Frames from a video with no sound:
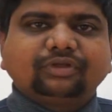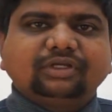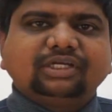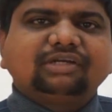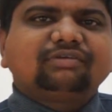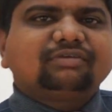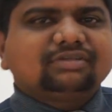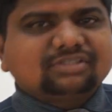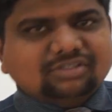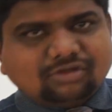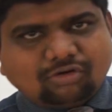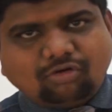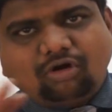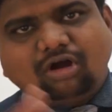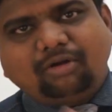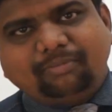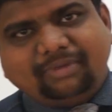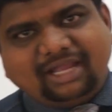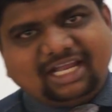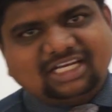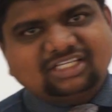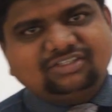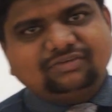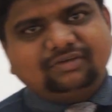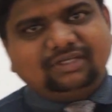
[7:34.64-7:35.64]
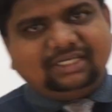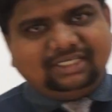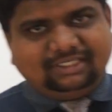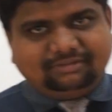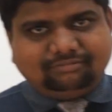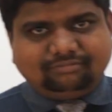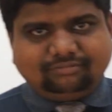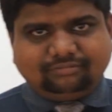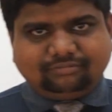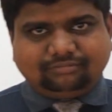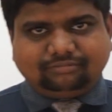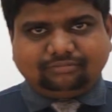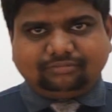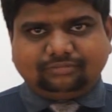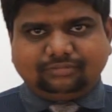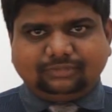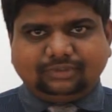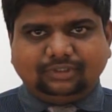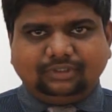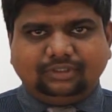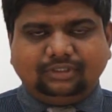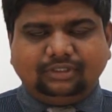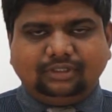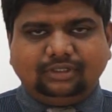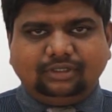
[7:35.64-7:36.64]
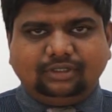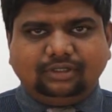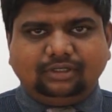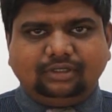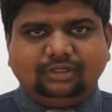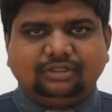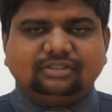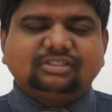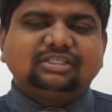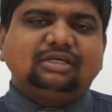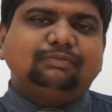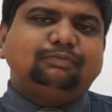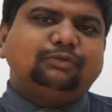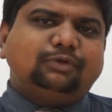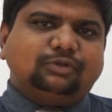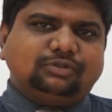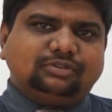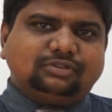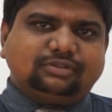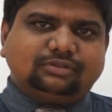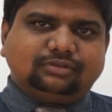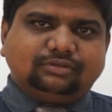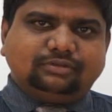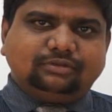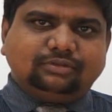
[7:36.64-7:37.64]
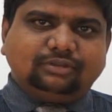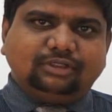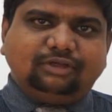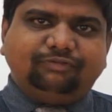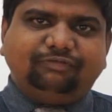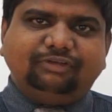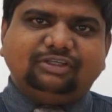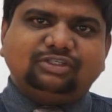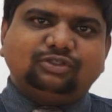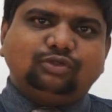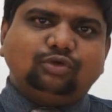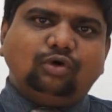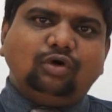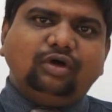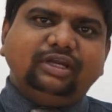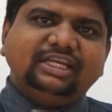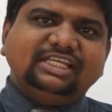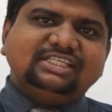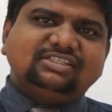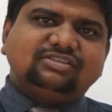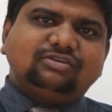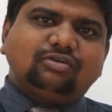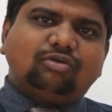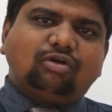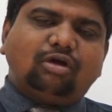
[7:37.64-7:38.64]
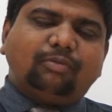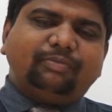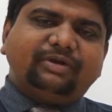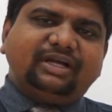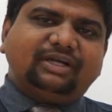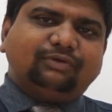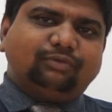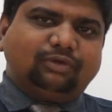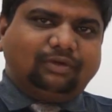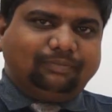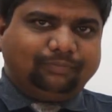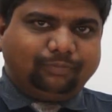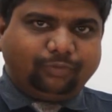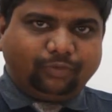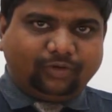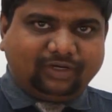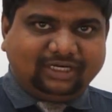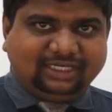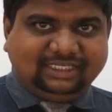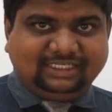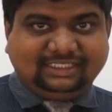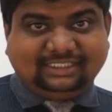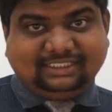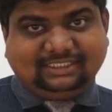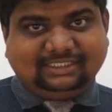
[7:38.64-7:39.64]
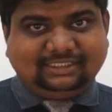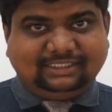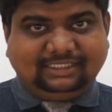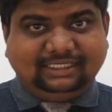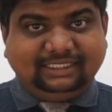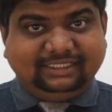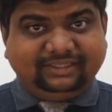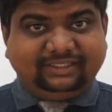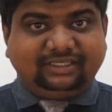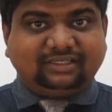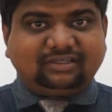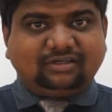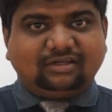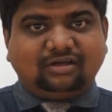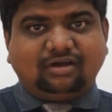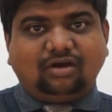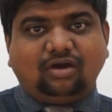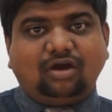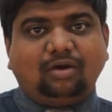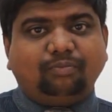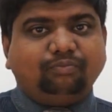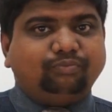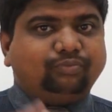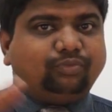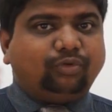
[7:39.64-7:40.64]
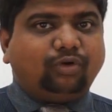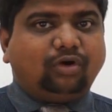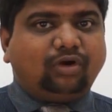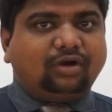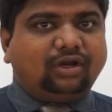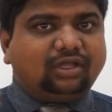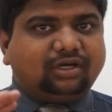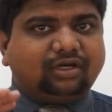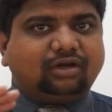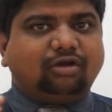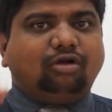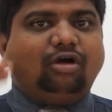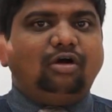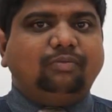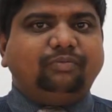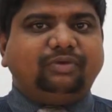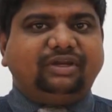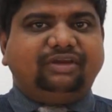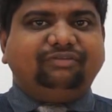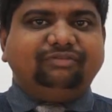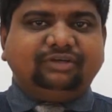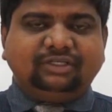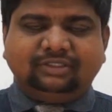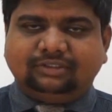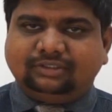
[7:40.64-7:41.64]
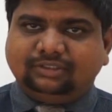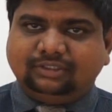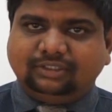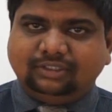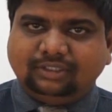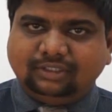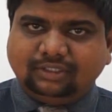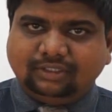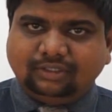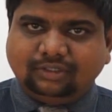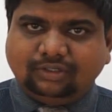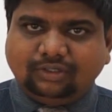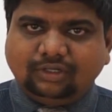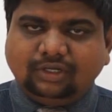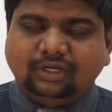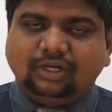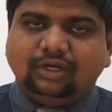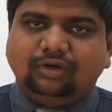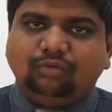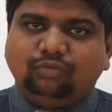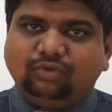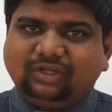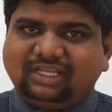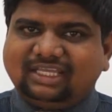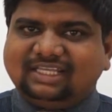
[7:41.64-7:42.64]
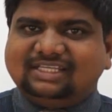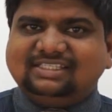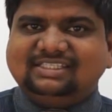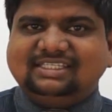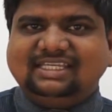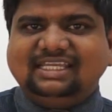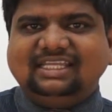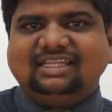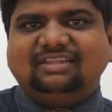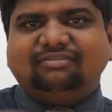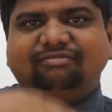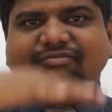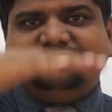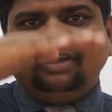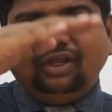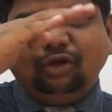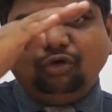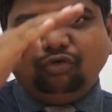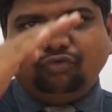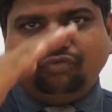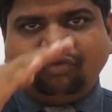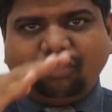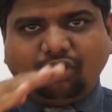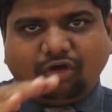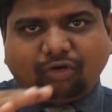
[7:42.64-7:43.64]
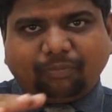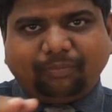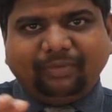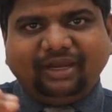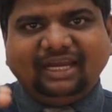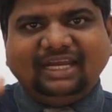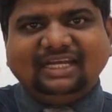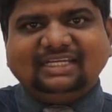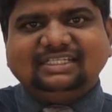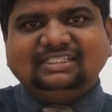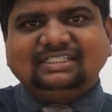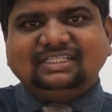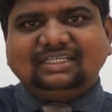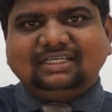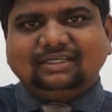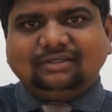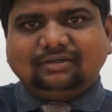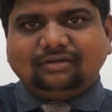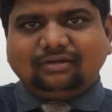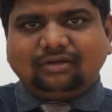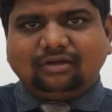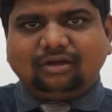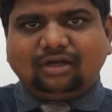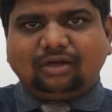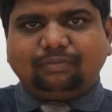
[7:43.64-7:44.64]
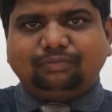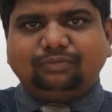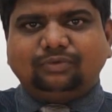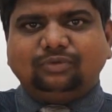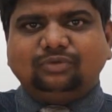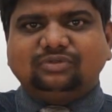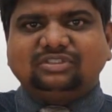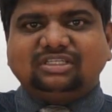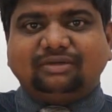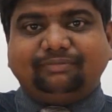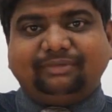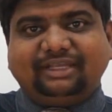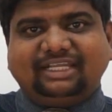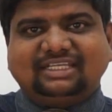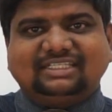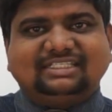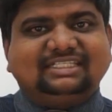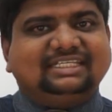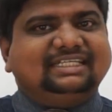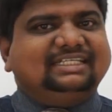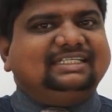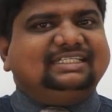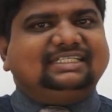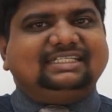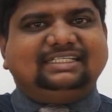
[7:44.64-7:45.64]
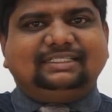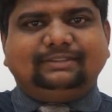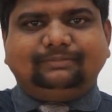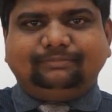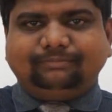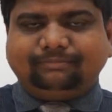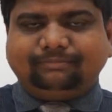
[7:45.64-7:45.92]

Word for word: It was calm actually. Suppose if a stone is dropped at one point in that calm pond or calm river, we can see the wave formation up to some extent.